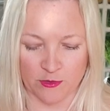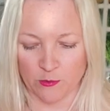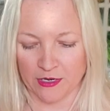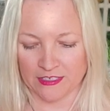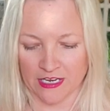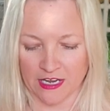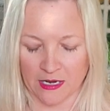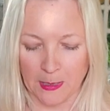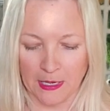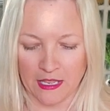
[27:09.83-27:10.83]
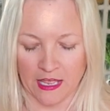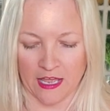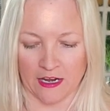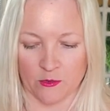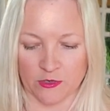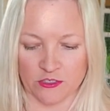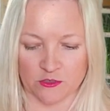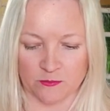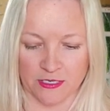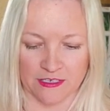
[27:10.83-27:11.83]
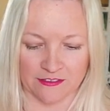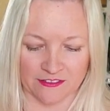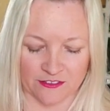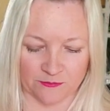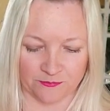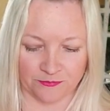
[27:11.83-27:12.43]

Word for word: me one day, and I wish you peace.